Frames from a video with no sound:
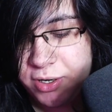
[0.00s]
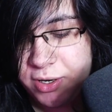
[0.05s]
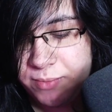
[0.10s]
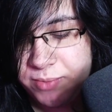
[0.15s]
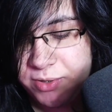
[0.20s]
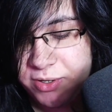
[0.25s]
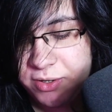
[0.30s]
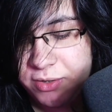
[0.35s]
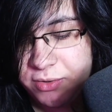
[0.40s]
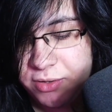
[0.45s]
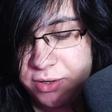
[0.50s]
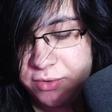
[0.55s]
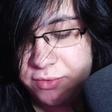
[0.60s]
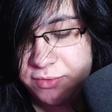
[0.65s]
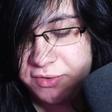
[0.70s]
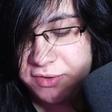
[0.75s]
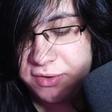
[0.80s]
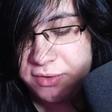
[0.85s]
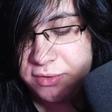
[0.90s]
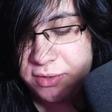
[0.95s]
I'm particularly
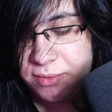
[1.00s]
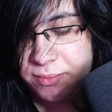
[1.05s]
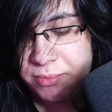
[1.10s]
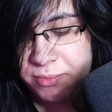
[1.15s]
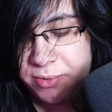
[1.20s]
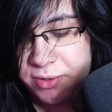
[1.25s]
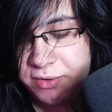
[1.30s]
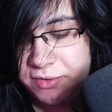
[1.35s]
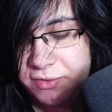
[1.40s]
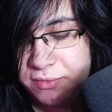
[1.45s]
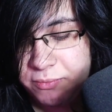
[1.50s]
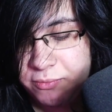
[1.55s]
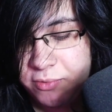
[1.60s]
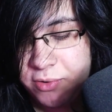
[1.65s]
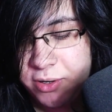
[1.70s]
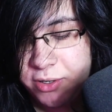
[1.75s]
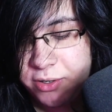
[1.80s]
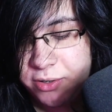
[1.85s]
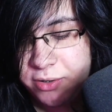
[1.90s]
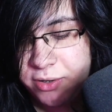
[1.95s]
concerned. Let me buy you some
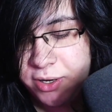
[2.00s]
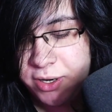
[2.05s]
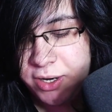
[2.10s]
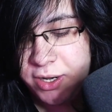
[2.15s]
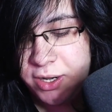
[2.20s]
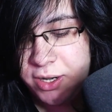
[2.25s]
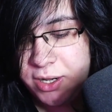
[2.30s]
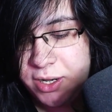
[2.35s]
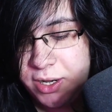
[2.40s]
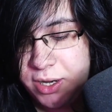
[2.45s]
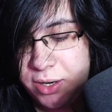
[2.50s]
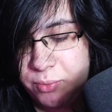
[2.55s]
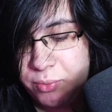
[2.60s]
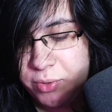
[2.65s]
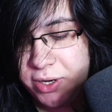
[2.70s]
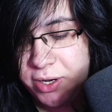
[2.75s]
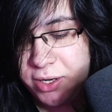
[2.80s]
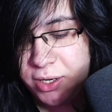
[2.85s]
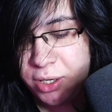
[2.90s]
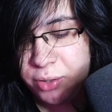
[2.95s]
water. Uh,
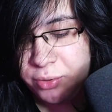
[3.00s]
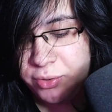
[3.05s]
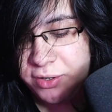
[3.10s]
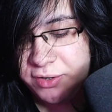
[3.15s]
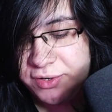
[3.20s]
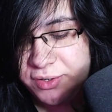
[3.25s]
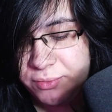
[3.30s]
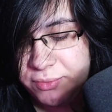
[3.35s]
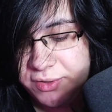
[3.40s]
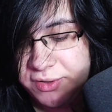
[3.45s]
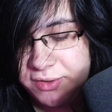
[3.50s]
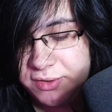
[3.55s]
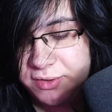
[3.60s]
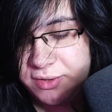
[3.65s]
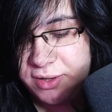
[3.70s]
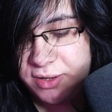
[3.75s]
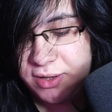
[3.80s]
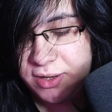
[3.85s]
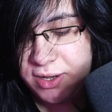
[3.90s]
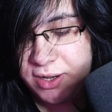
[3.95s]
when I noticed she was
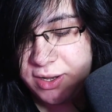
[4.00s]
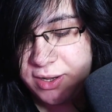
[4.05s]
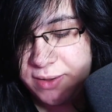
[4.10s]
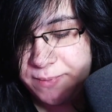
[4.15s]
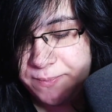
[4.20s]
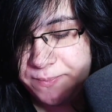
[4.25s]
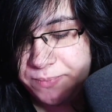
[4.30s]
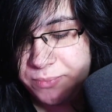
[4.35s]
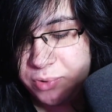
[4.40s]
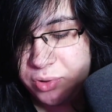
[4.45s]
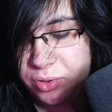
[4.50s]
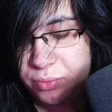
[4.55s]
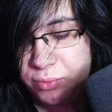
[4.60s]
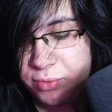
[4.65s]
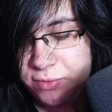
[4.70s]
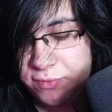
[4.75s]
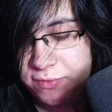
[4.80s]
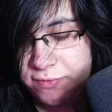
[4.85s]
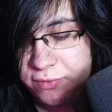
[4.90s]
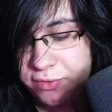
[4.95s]
um,
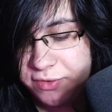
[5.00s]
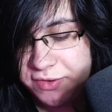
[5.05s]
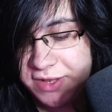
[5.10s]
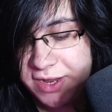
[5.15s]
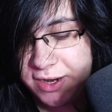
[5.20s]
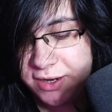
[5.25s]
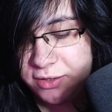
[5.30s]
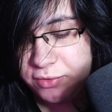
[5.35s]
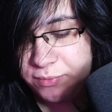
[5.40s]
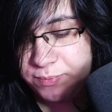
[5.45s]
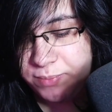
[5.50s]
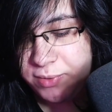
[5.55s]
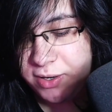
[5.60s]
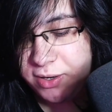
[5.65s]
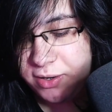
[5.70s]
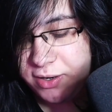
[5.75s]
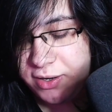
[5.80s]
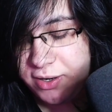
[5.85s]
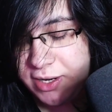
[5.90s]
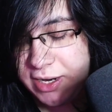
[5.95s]
want to for Saki to
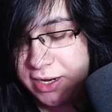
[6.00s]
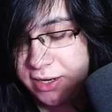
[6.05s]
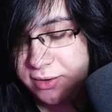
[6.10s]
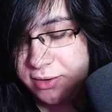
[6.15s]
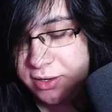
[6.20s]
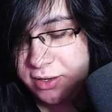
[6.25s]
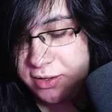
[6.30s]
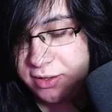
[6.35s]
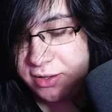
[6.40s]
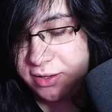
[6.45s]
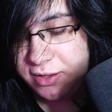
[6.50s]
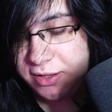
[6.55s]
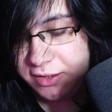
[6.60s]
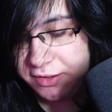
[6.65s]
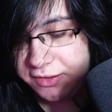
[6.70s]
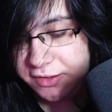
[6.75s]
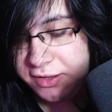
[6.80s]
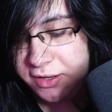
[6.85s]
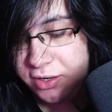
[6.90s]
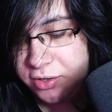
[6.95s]
get
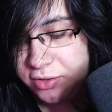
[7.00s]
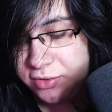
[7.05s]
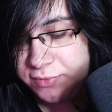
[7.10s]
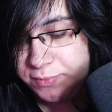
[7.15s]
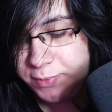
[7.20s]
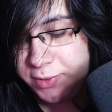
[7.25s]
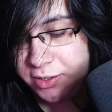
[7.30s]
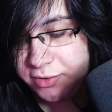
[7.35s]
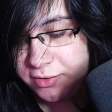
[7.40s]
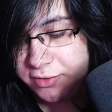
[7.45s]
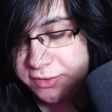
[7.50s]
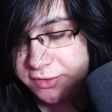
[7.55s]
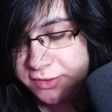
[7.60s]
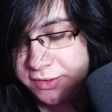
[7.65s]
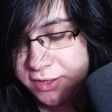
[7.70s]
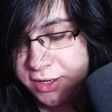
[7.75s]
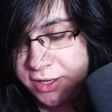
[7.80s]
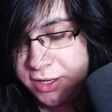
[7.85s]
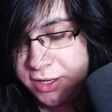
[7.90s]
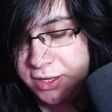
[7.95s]
his ears pierced.
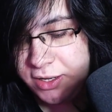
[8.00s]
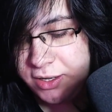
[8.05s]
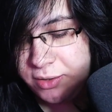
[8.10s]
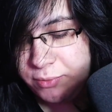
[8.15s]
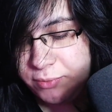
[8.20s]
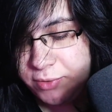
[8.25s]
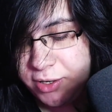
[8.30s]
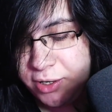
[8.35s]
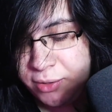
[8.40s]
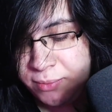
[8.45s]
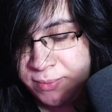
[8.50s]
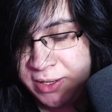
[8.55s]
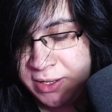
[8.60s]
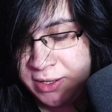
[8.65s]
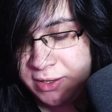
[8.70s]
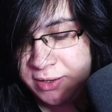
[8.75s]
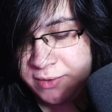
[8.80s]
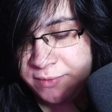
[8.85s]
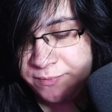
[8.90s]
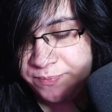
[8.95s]
What do you
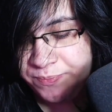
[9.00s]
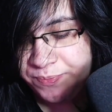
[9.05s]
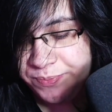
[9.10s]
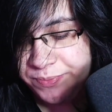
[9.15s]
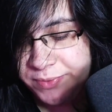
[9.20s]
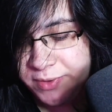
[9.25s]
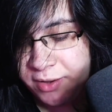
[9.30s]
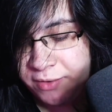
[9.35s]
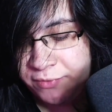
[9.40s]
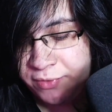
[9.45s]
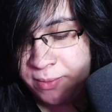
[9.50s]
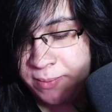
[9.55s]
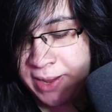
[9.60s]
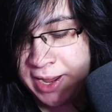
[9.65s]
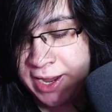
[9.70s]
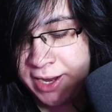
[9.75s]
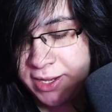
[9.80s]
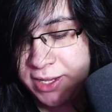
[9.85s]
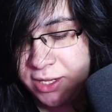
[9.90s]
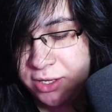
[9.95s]
mean? from
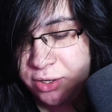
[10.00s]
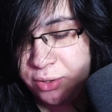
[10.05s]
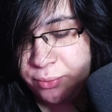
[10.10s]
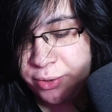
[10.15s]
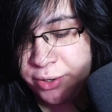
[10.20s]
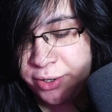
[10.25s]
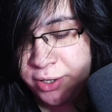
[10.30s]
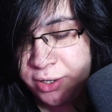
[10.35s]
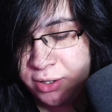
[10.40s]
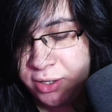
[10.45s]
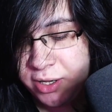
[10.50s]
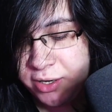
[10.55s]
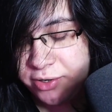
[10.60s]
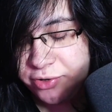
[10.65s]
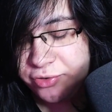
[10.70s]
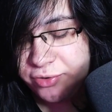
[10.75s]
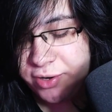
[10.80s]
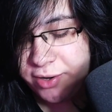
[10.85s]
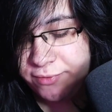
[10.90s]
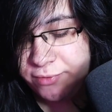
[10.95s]
Aki, you were in a lot of
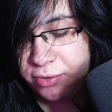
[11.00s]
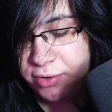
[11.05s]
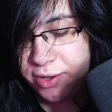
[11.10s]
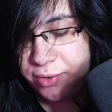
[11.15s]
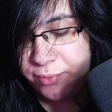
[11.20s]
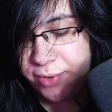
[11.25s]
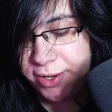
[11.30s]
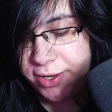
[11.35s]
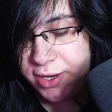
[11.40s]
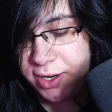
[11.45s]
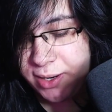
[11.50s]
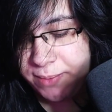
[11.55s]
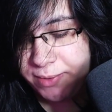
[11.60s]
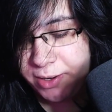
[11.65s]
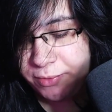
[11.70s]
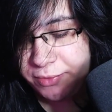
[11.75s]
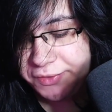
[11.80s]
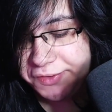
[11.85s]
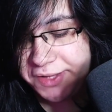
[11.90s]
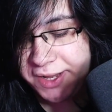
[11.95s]
trouble. I wake up. I
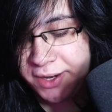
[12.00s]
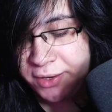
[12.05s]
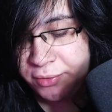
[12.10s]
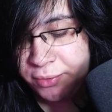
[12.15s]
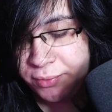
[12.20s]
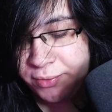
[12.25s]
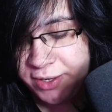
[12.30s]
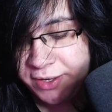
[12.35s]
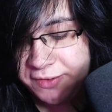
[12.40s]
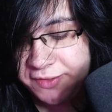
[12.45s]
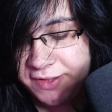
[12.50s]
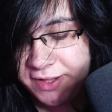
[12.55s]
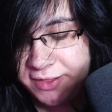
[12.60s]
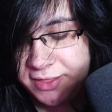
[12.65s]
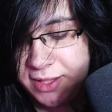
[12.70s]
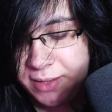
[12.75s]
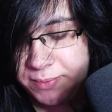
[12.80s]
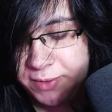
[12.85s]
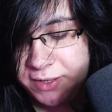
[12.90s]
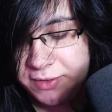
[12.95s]
was angry when he said
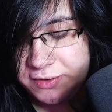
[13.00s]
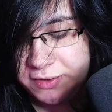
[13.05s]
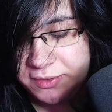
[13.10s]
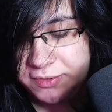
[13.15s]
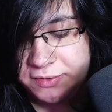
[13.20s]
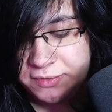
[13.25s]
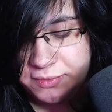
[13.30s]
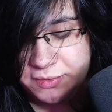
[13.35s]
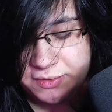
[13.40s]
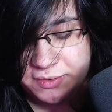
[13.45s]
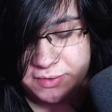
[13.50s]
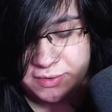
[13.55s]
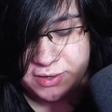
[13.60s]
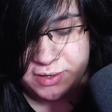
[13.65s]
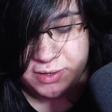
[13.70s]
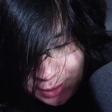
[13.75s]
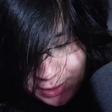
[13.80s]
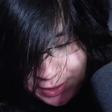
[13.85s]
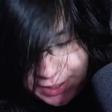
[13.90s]
that because it suits you.